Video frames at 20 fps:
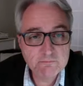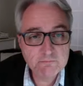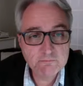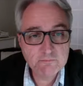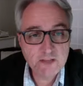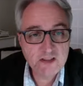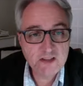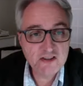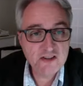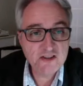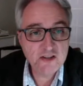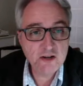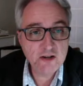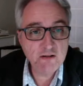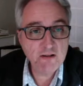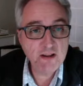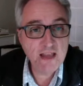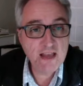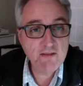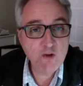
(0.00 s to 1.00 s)

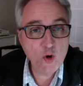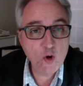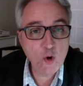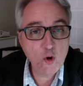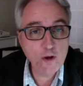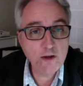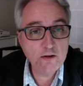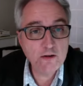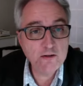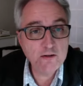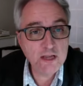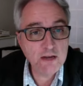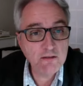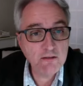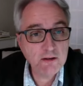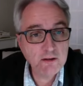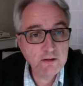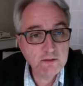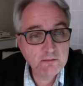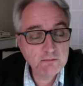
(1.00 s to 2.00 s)
necessarily have hooligans
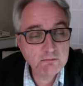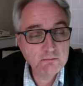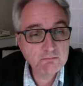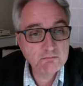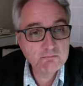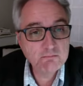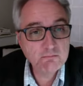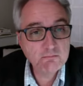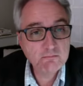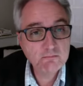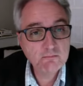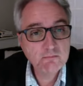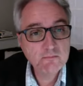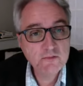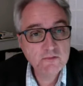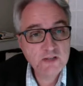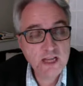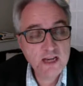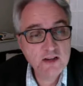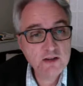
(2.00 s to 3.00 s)
going to
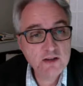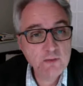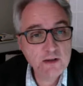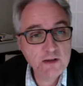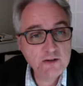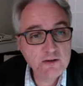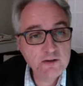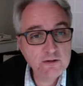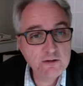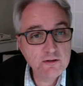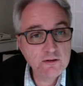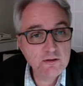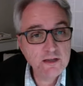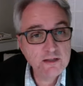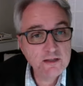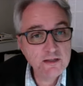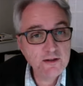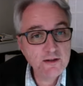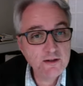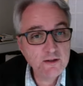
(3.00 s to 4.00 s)
tennis matches and
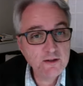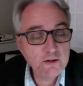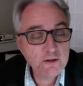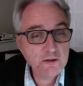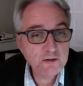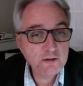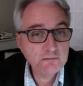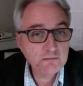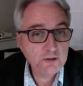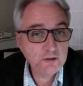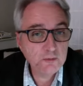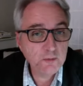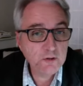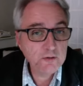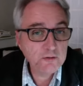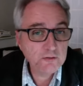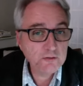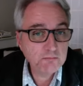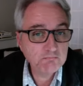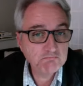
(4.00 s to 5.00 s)
things like that, don't you? I
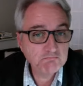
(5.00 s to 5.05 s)
suppose.